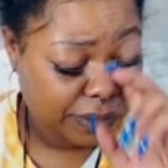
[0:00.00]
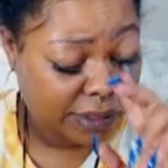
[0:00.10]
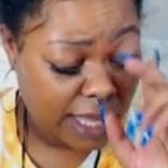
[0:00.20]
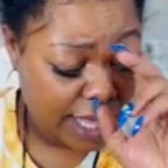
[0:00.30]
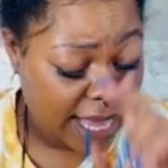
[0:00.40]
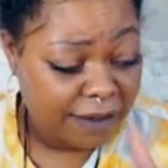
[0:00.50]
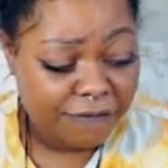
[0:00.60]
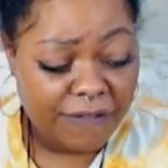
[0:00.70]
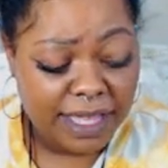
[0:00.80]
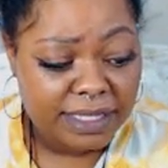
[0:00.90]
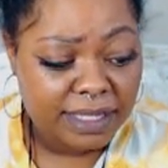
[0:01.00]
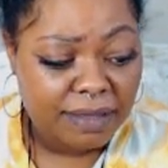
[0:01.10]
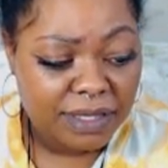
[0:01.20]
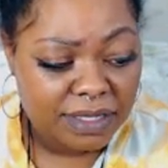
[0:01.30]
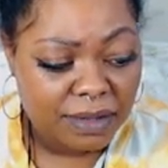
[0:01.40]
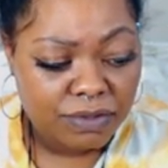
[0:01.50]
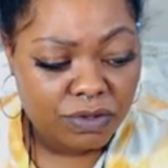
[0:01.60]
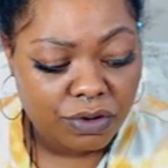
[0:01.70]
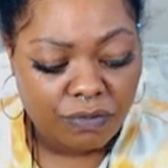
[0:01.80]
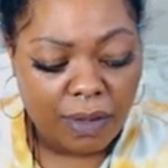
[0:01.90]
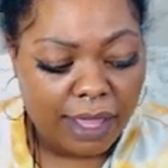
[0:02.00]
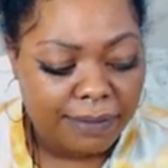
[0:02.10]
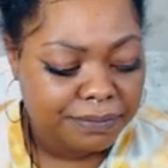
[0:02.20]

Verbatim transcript: And that affects them in some sort of way.